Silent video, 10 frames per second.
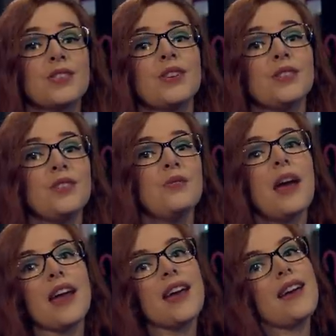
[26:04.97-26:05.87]
just you
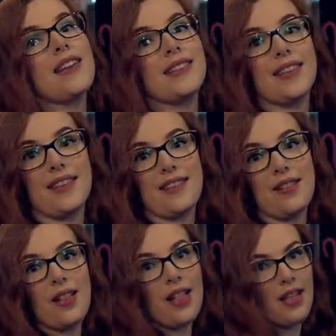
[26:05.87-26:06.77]
wait
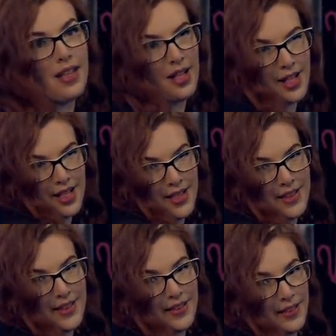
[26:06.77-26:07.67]
until
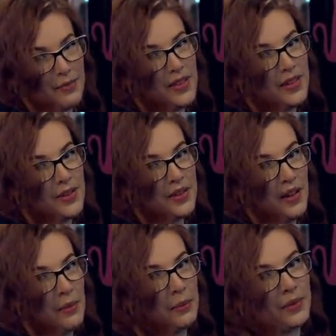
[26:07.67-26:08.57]
something new
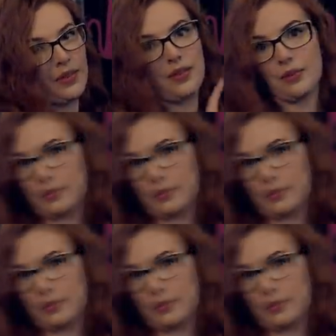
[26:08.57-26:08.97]
comes.